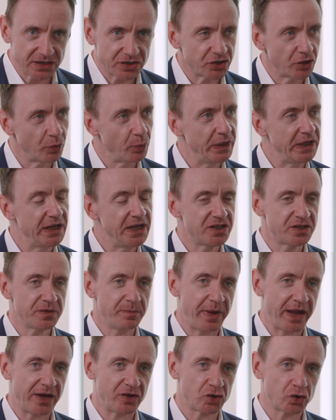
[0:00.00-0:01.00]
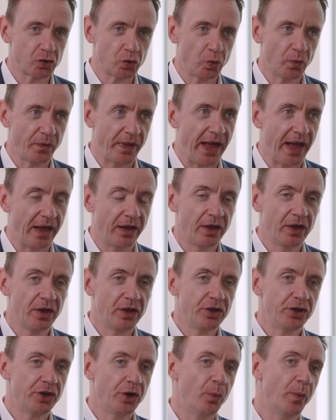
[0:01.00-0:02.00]
So we need to make sure that
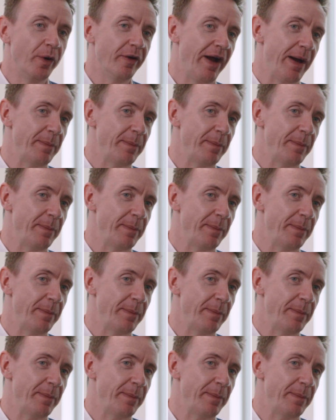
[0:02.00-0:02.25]
we're